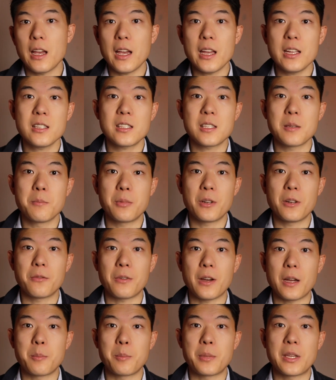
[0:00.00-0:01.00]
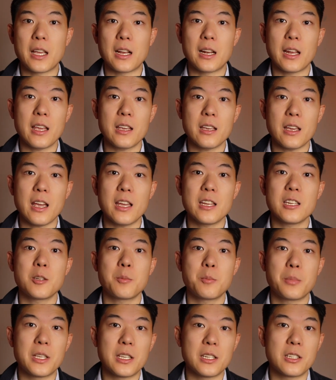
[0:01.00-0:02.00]
and simplify PLA
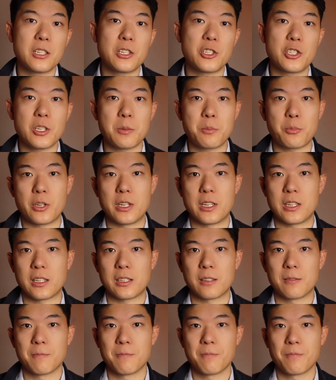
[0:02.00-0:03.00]
and PETG printing.